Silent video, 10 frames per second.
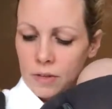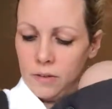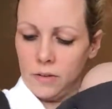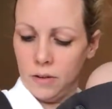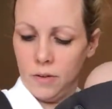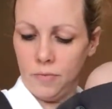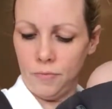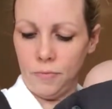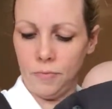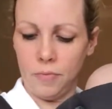So
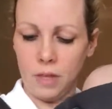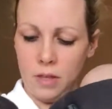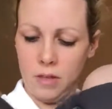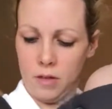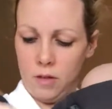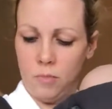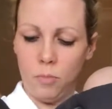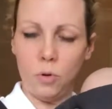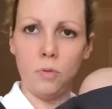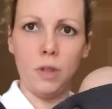
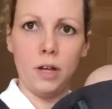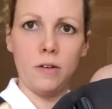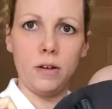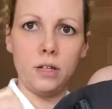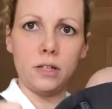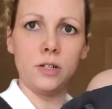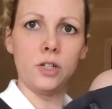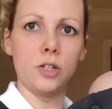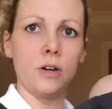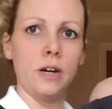pull that nice
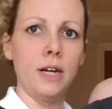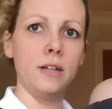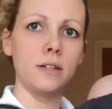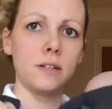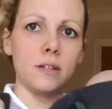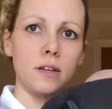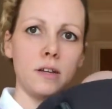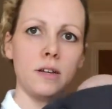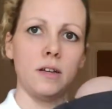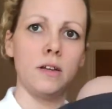and tight
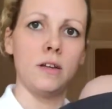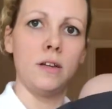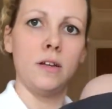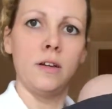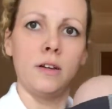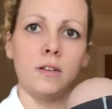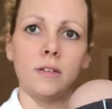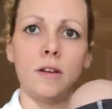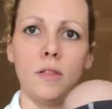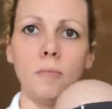
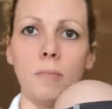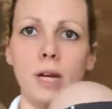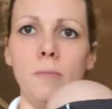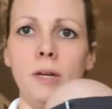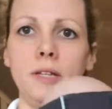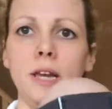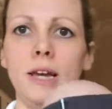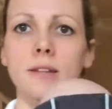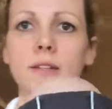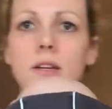so that baby's
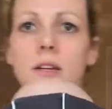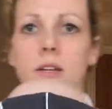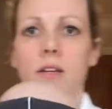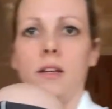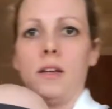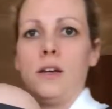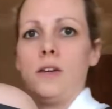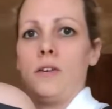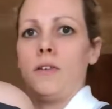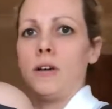legs are
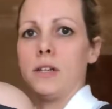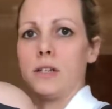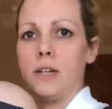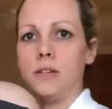nicely